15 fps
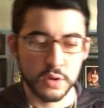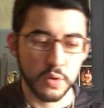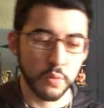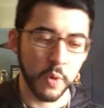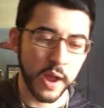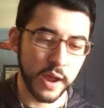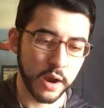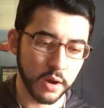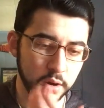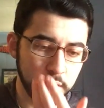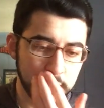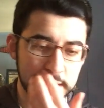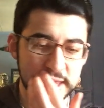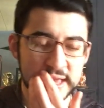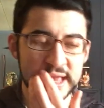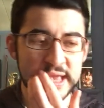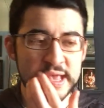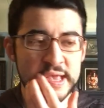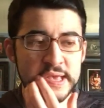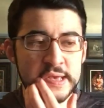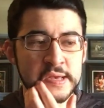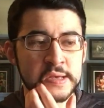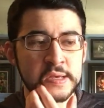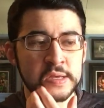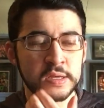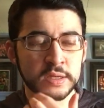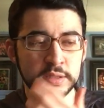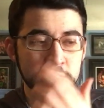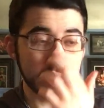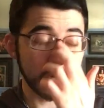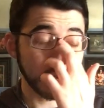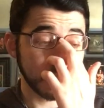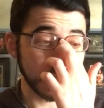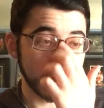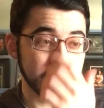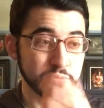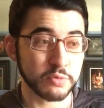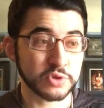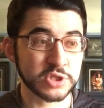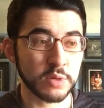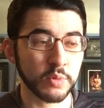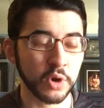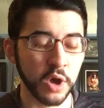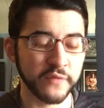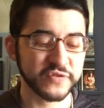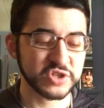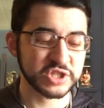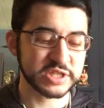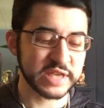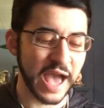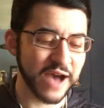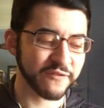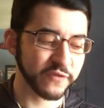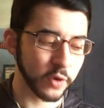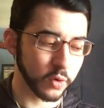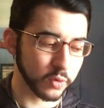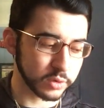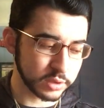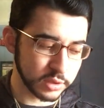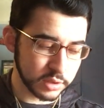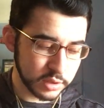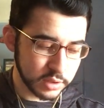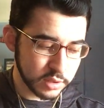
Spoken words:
where he literally threw someone off a scaffold